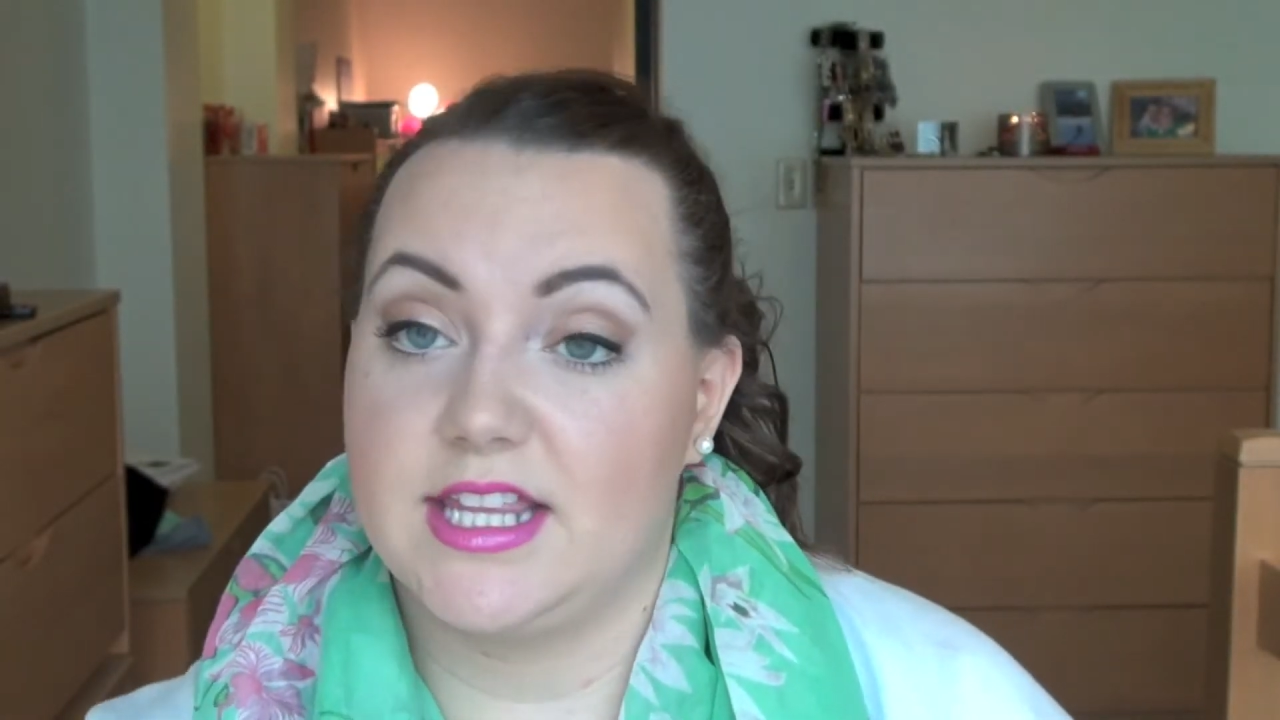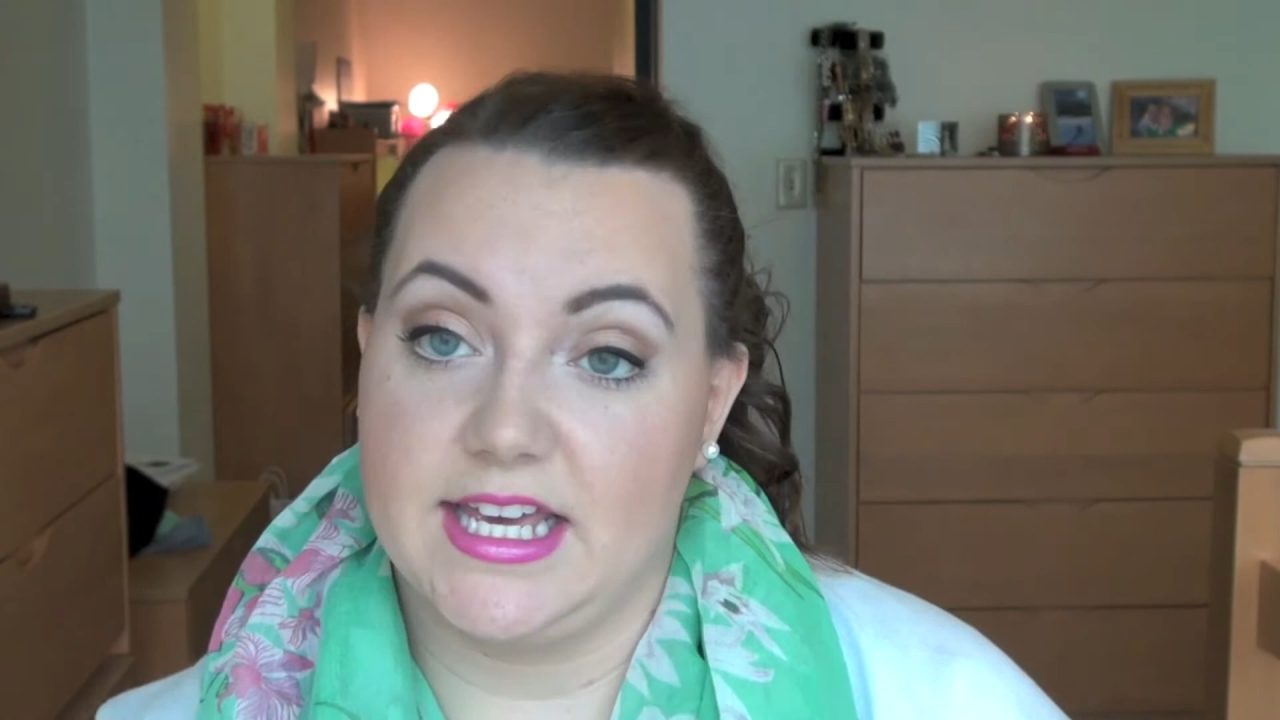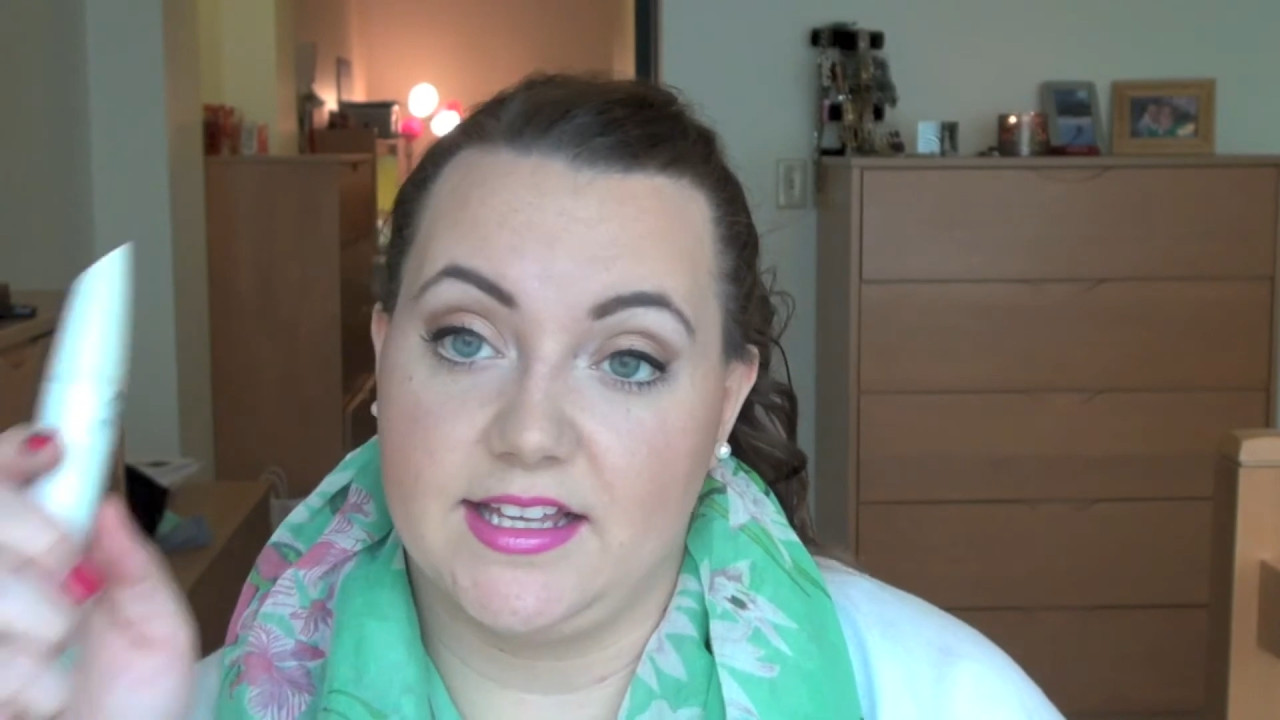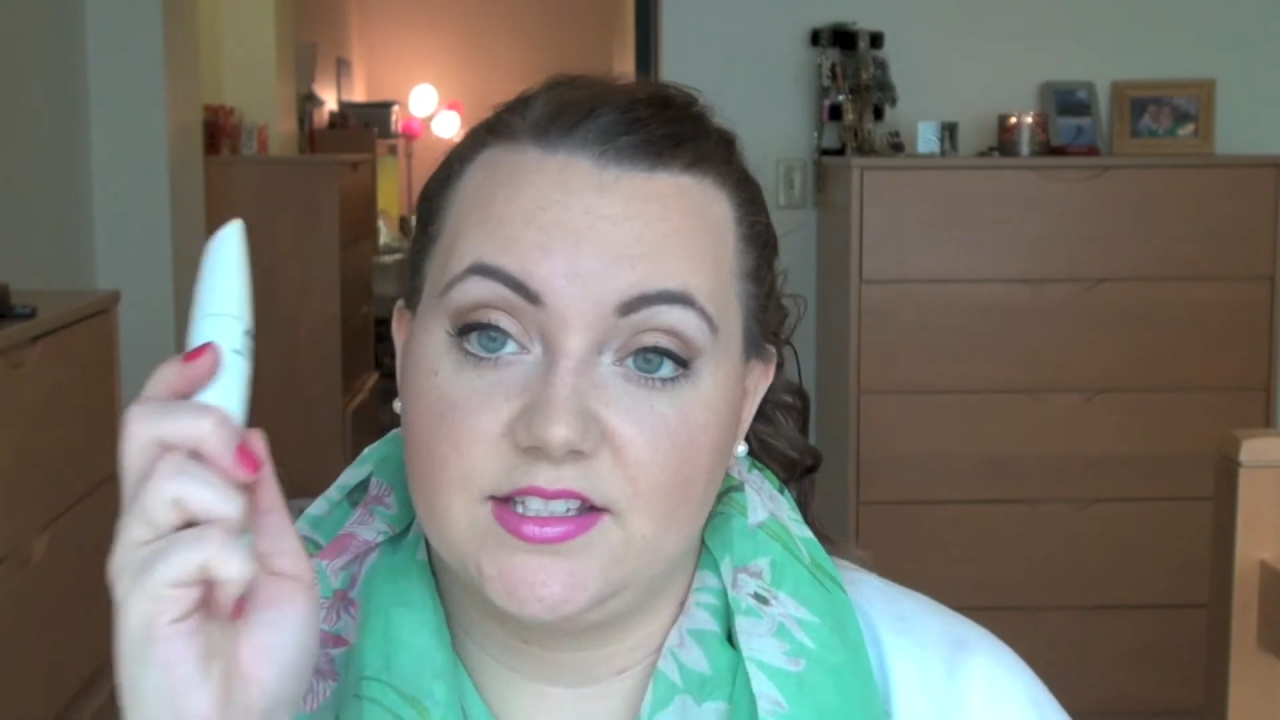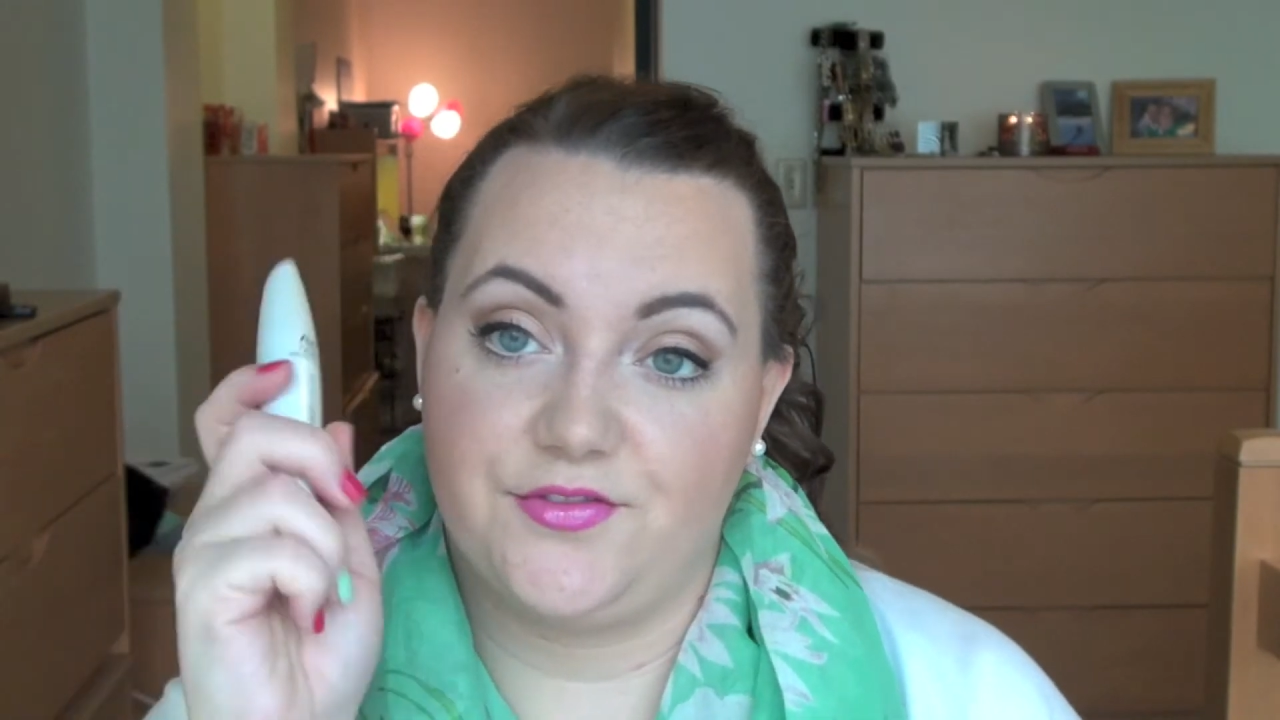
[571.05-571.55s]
this